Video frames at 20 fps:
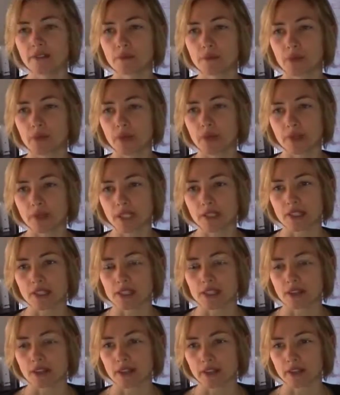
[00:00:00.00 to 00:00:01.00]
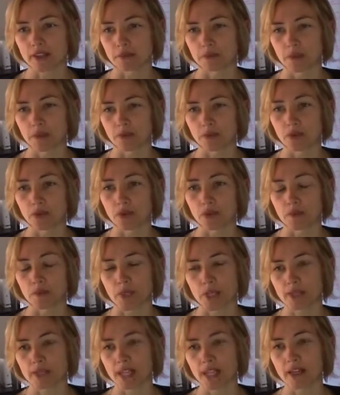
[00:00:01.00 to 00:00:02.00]
pretty much decided before,
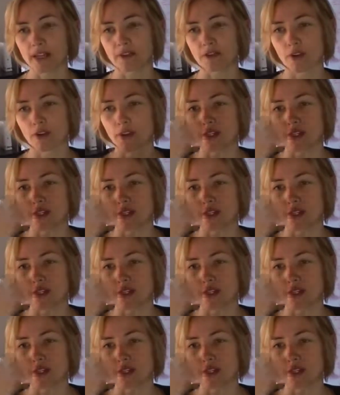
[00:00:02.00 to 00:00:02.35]
because I had a friend